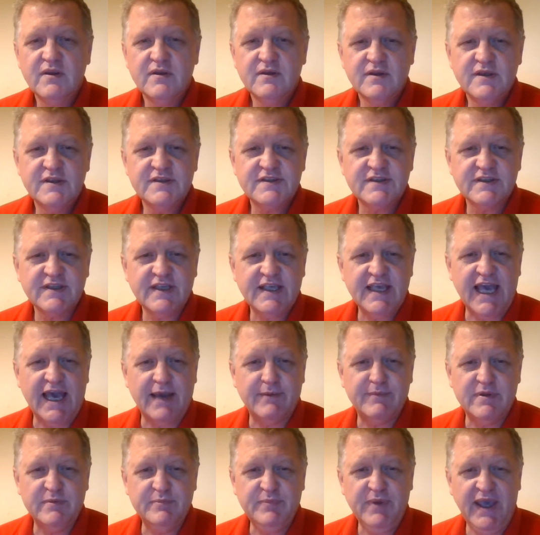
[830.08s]
This is a
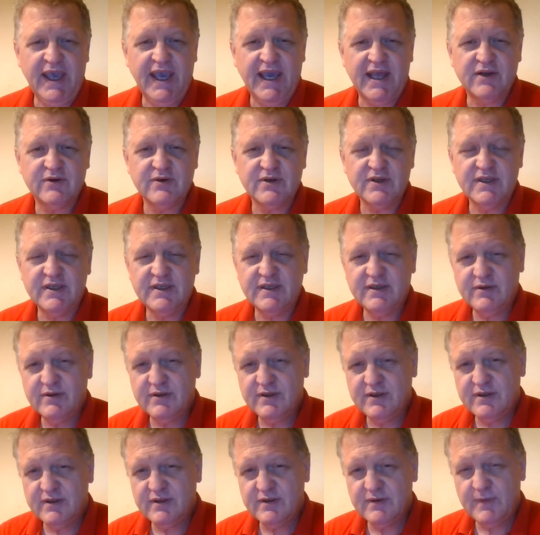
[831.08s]
common pattern,
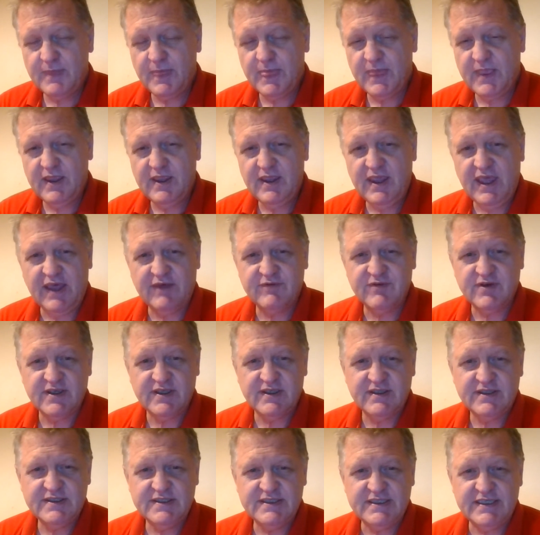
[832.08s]
having
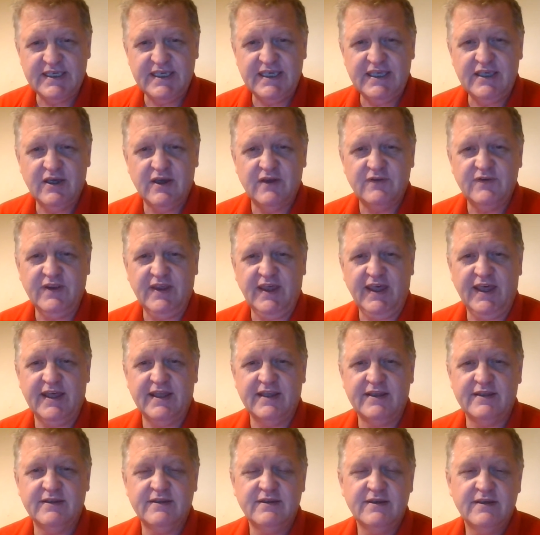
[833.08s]
a T on the
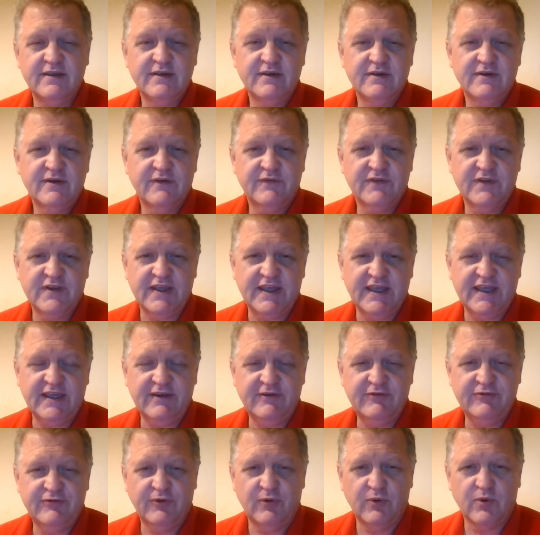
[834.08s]
end for the
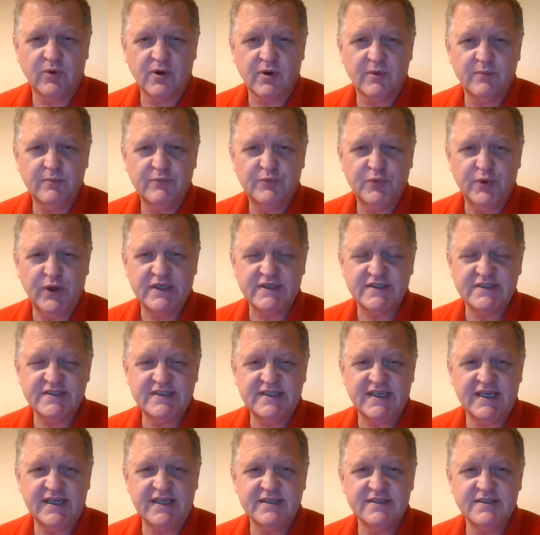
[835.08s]
he form, present
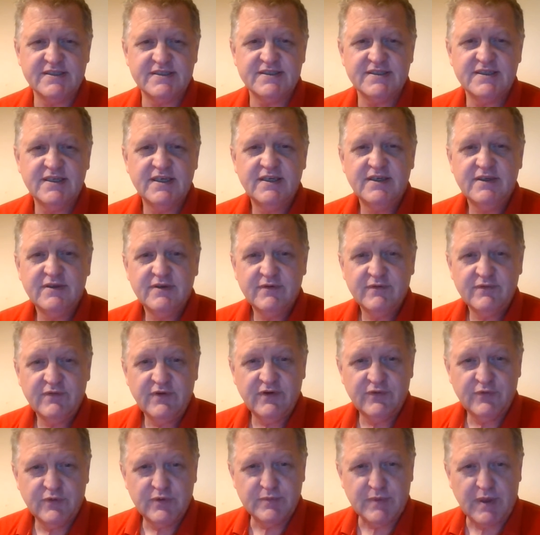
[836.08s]
tense.
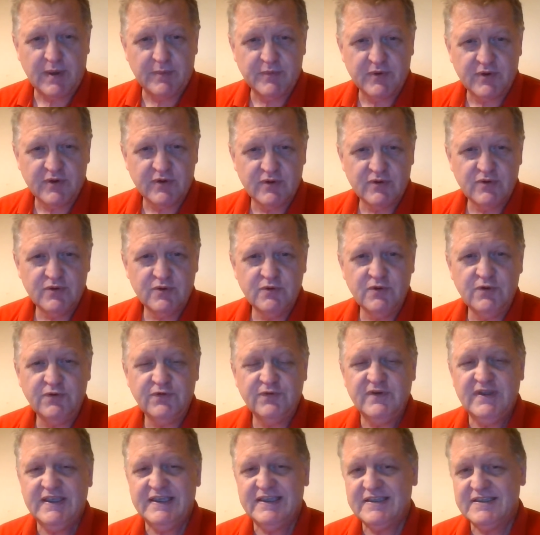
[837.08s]
You remember
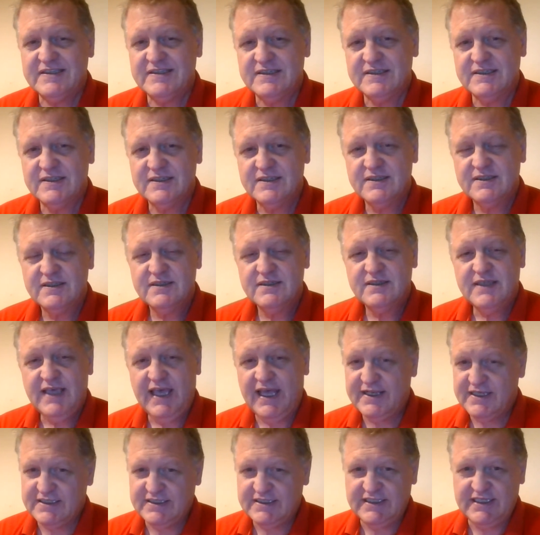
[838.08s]
öffnet
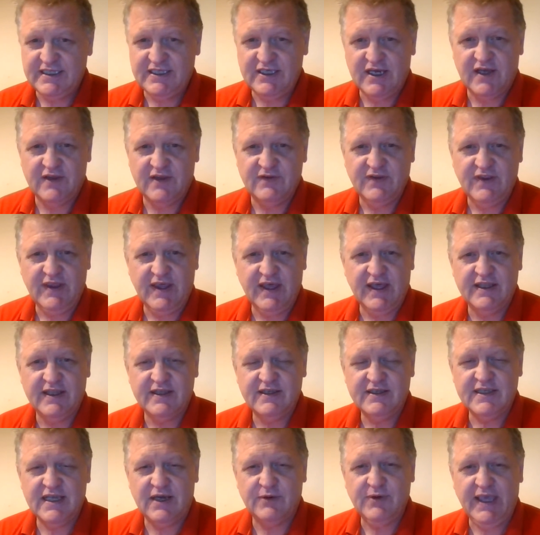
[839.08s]
had a T on the
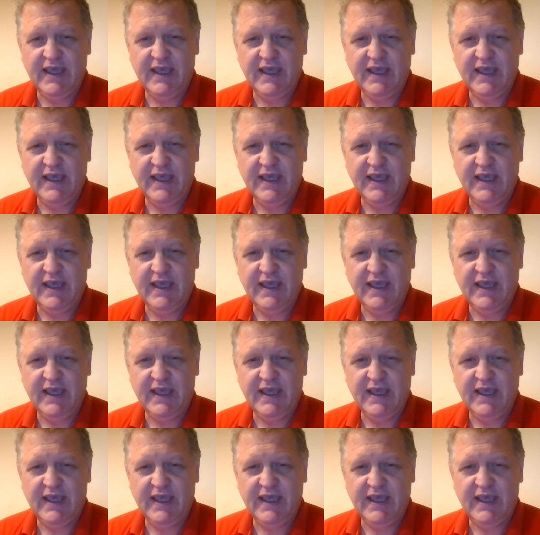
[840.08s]
end. Now we